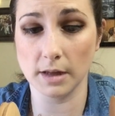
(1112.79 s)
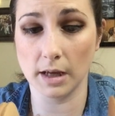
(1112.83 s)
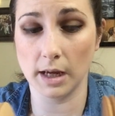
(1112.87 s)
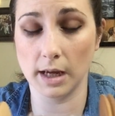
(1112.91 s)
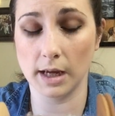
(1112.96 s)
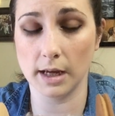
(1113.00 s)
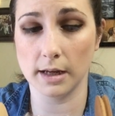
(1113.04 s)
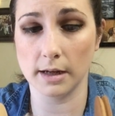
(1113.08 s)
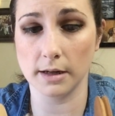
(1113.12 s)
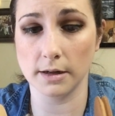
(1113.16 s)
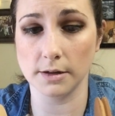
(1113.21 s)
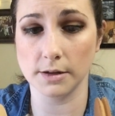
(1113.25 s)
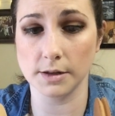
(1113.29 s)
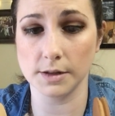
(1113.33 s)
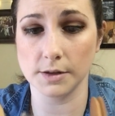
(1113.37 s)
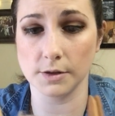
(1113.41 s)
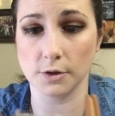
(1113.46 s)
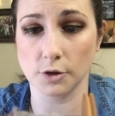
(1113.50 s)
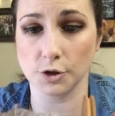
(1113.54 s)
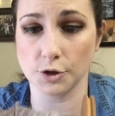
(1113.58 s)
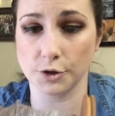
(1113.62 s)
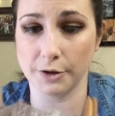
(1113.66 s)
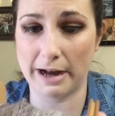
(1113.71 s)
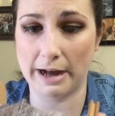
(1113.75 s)
and,
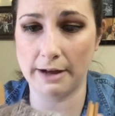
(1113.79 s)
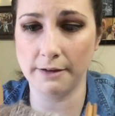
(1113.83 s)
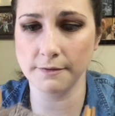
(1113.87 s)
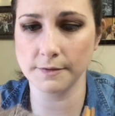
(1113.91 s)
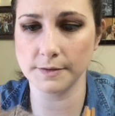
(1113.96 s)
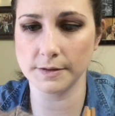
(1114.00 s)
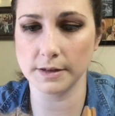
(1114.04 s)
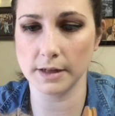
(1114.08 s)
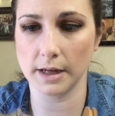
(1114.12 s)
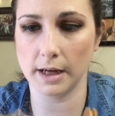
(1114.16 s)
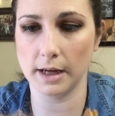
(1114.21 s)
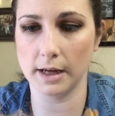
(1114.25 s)
or draft.